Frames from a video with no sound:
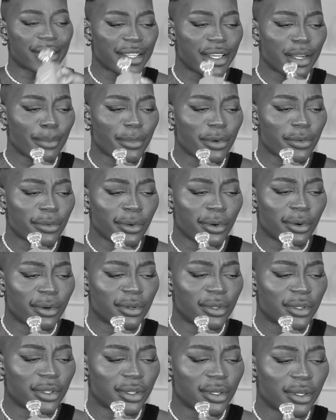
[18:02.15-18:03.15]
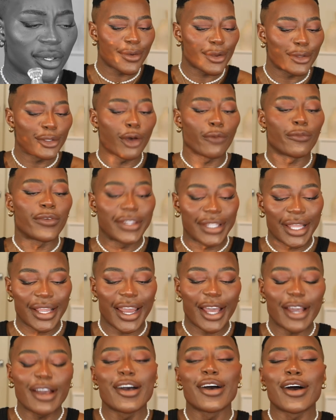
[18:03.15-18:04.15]
I say that before? No,
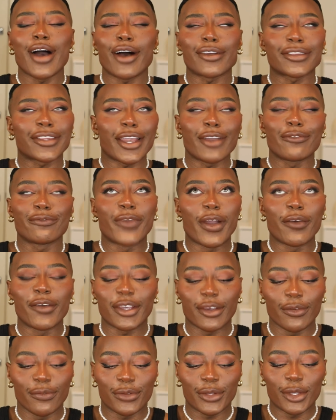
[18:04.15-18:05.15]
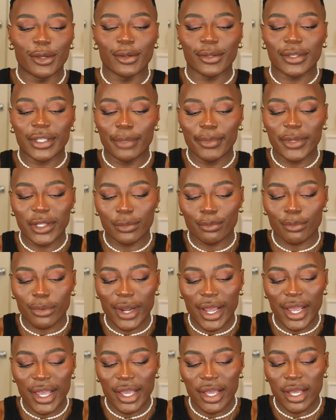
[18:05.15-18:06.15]
Vanilla. I was getting very confused. Let me
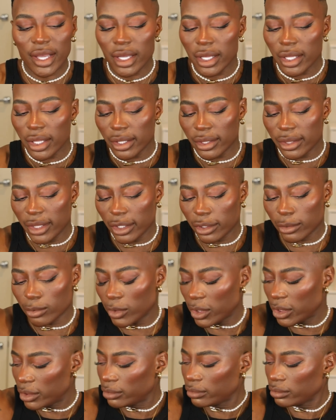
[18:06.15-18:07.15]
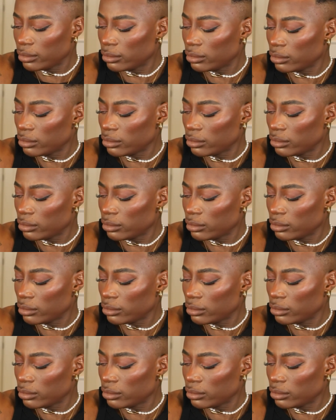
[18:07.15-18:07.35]
spray this one.